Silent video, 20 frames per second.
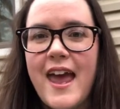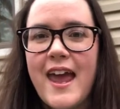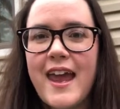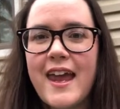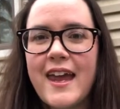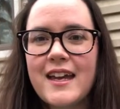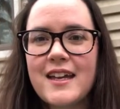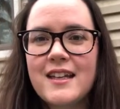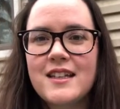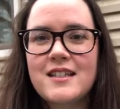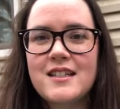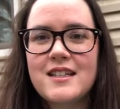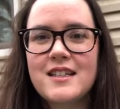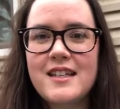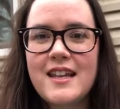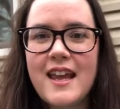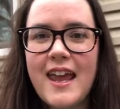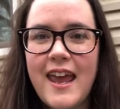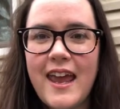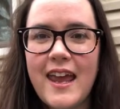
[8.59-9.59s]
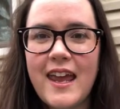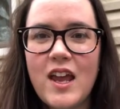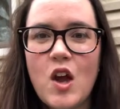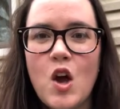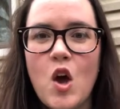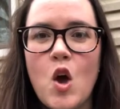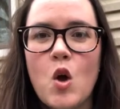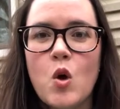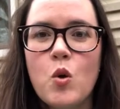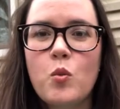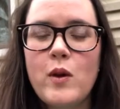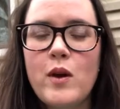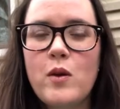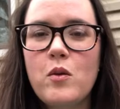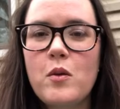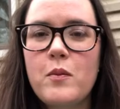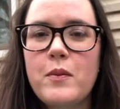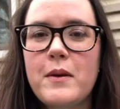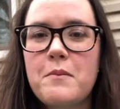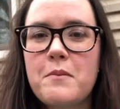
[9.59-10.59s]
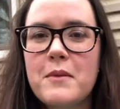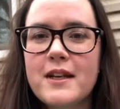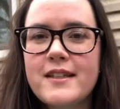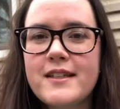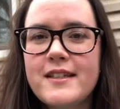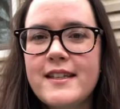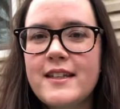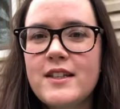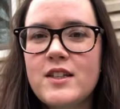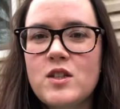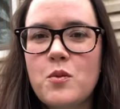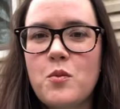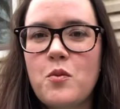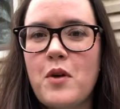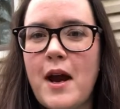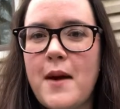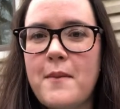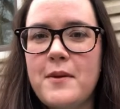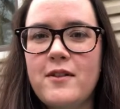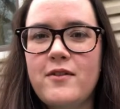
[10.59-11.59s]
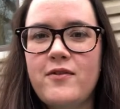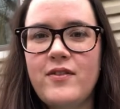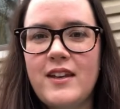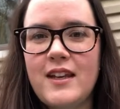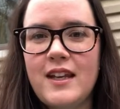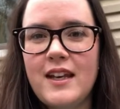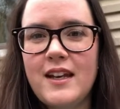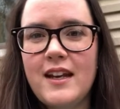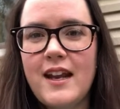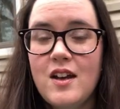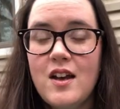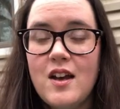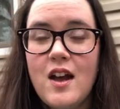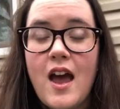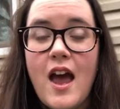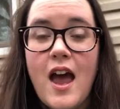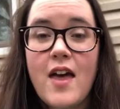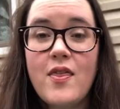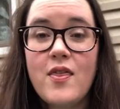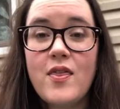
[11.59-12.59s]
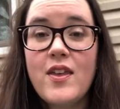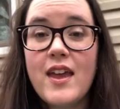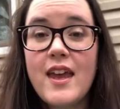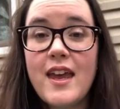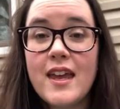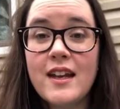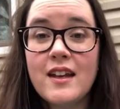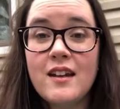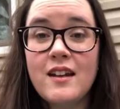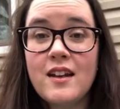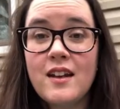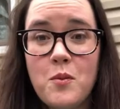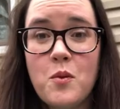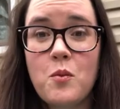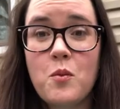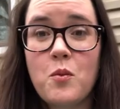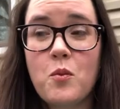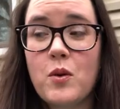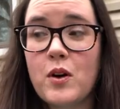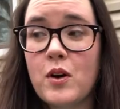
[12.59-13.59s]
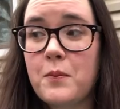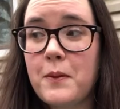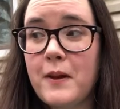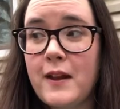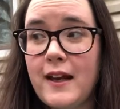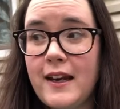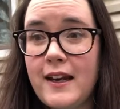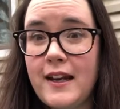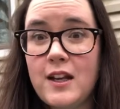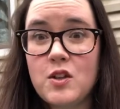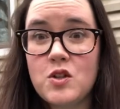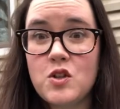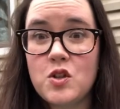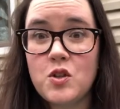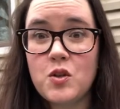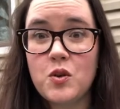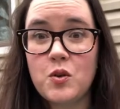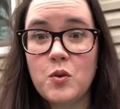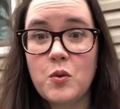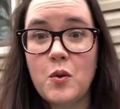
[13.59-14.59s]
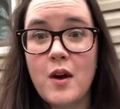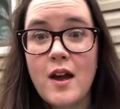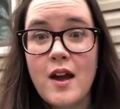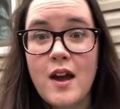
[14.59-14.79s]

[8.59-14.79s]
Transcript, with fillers: and today we will be mixing some rabbit feed and then we're planning to